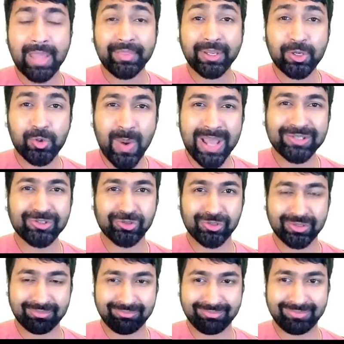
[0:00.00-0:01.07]
The
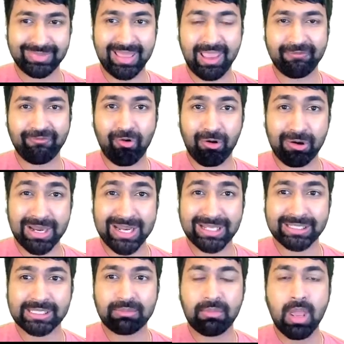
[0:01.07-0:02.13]
question, therefore,
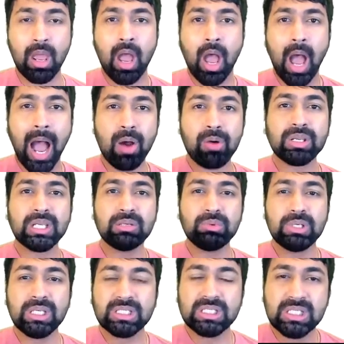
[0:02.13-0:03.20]
is how can
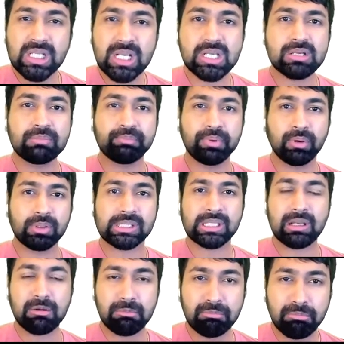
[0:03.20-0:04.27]
we
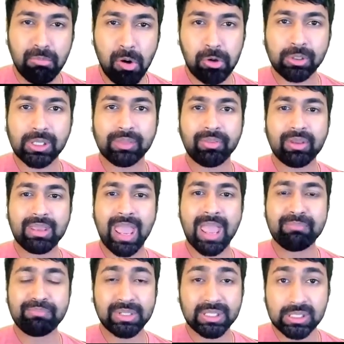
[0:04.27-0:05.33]
decompose monolithic
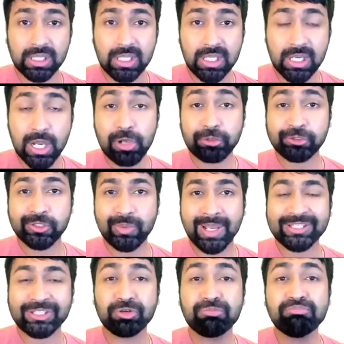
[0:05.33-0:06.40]
MPC so
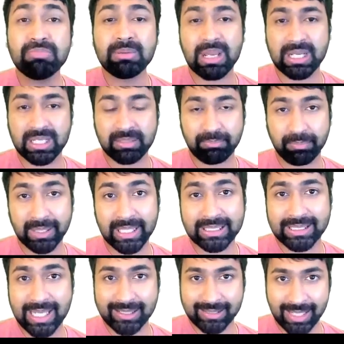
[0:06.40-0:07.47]
as to mimic
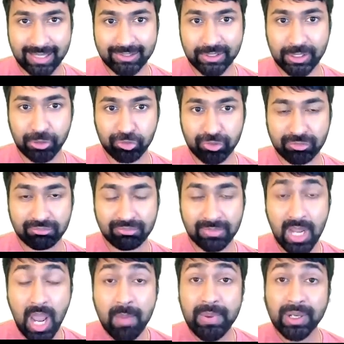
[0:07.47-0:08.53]
plaintext execution?
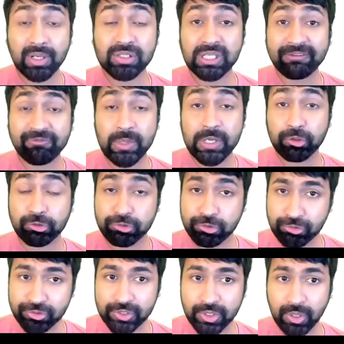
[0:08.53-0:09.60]
Because if we could
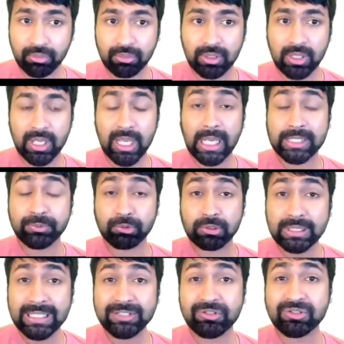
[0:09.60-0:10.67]
do so, it would
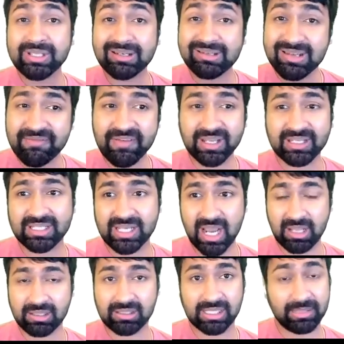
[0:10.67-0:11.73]
lead to significant
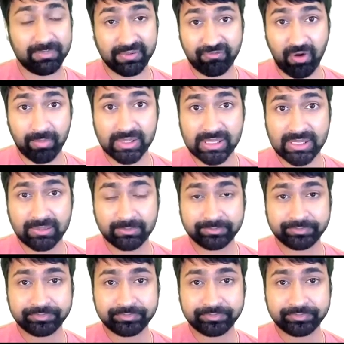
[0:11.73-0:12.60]
gains in performance.